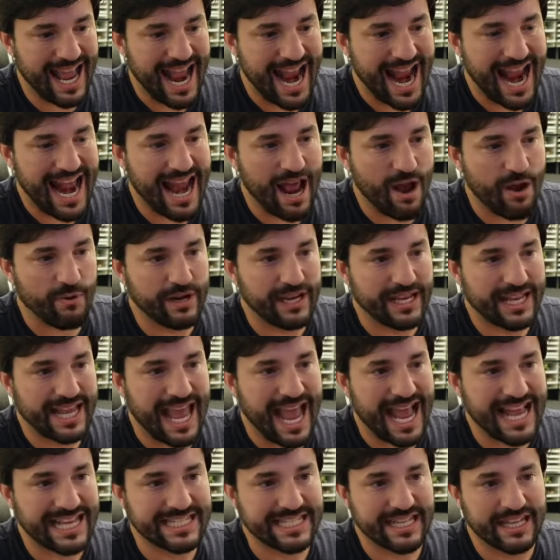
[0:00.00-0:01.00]
and I would
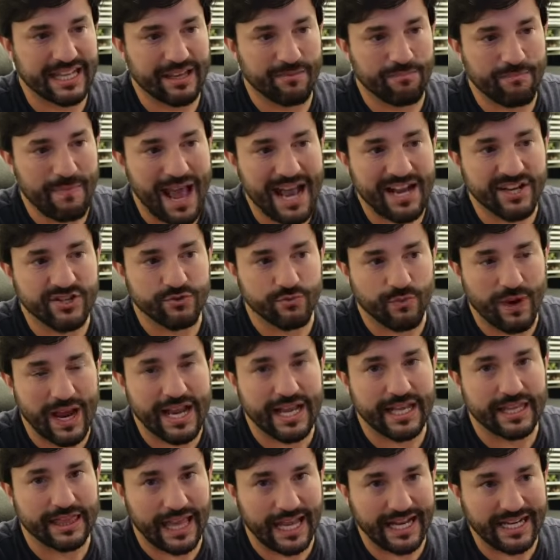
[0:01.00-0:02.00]
cast max
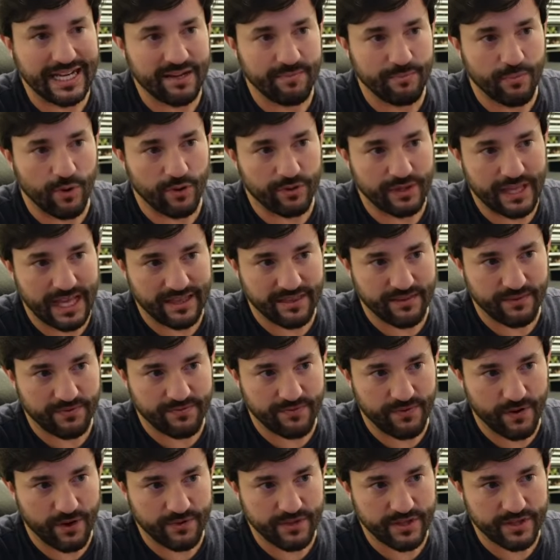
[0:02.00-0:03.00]
rank Lightning Bolt at the
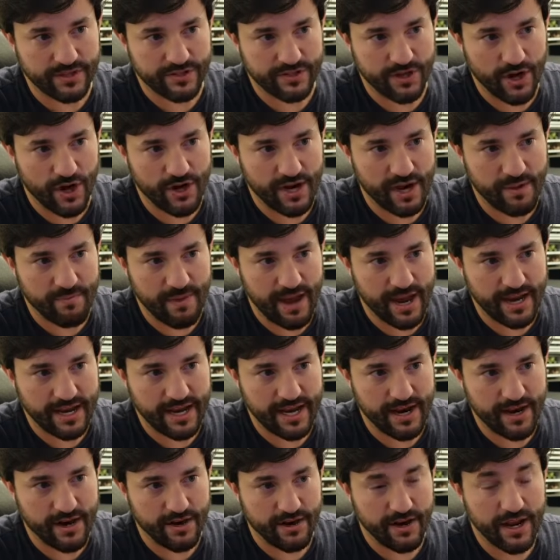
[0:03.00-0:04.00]
farthest target back
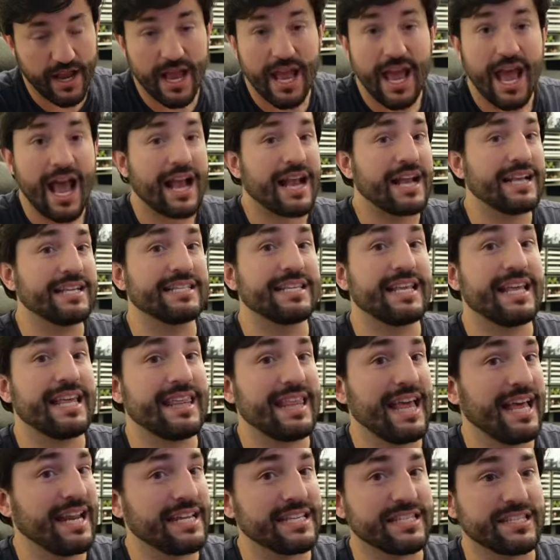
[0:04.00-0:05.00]
here, because
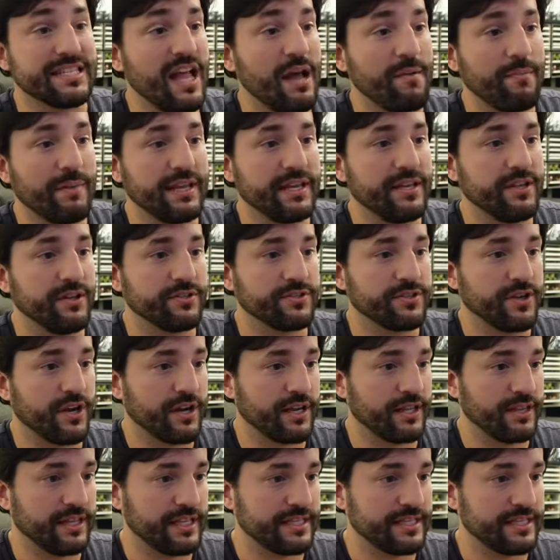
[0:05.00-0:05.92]
that is not my kill target.